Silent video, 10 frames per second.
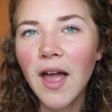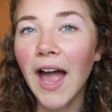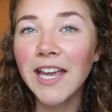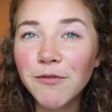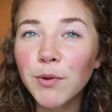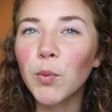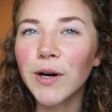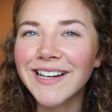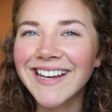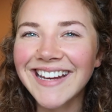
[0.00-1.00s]
been
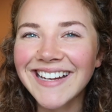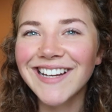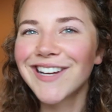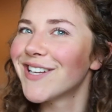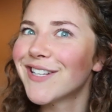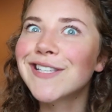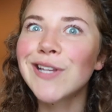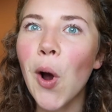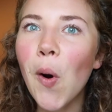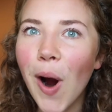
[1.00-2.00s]
working
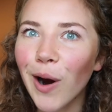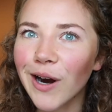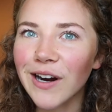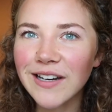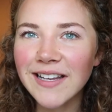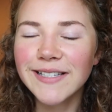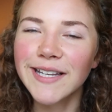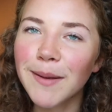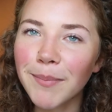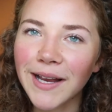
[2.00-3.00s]
so hard
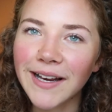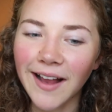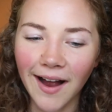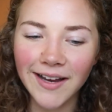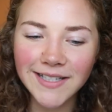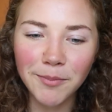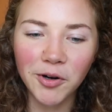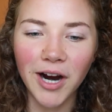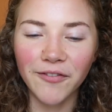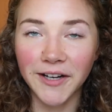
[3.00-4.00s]
to get my guy
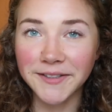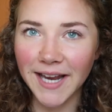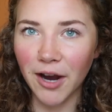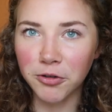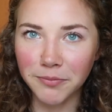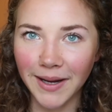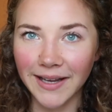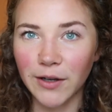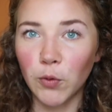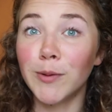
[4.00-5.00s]
demographics down and
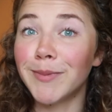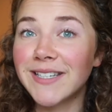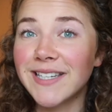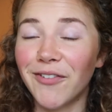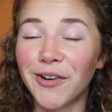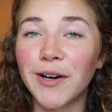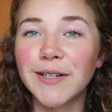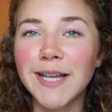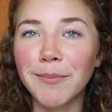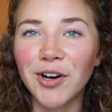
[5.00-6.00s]
my woman
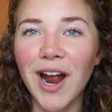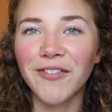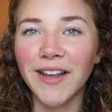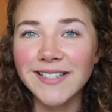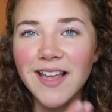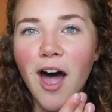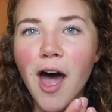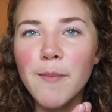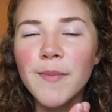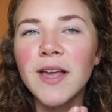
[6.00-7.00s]
demographics
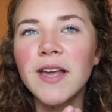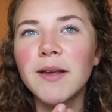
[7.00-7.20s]
up,